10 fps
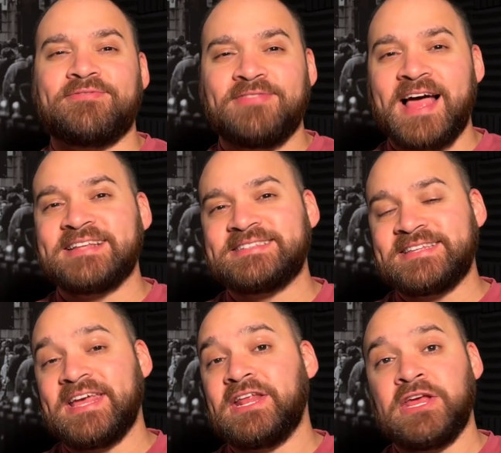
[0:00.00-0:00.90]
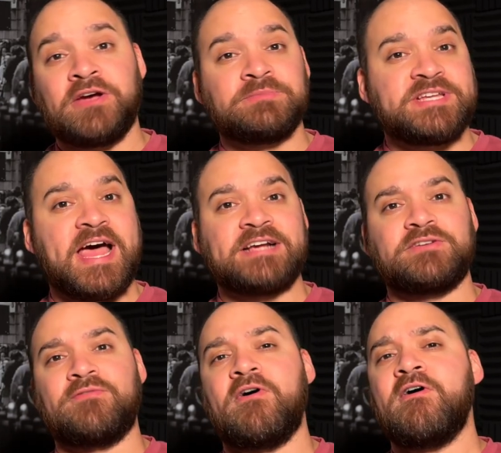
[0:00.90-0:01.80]
a flat state income
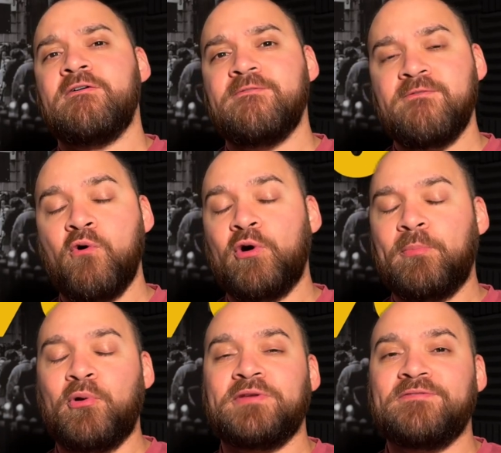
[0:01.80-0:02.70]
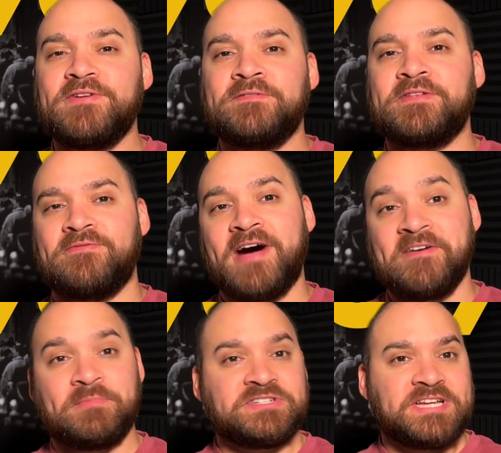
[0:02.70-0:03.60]
tax of
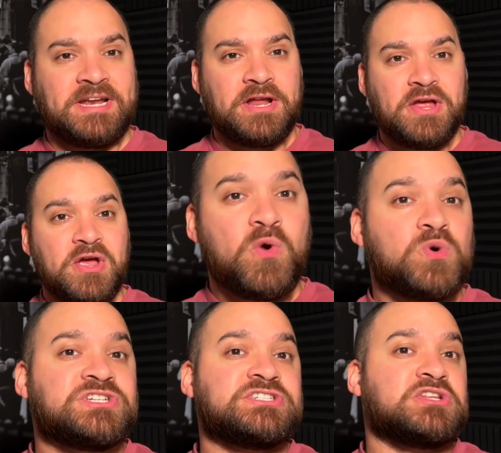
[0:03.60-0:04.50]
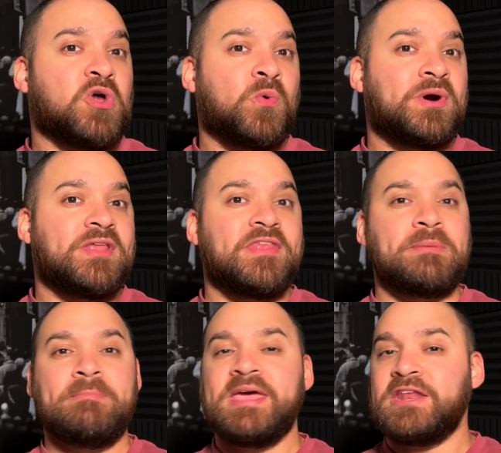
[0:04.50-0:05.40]
4.55%, which is lower
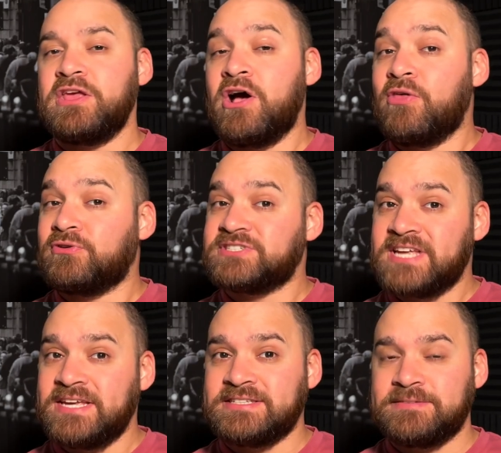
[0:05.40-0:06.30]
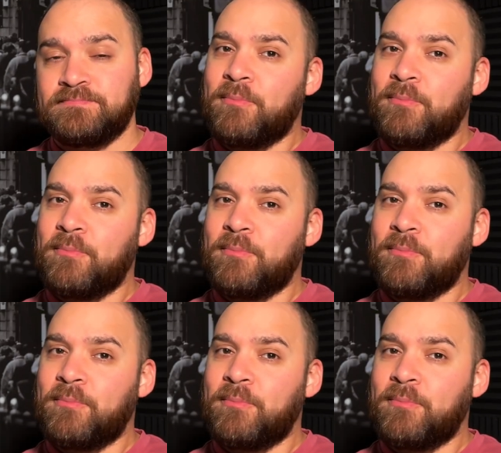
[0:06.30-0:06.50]
than many other states.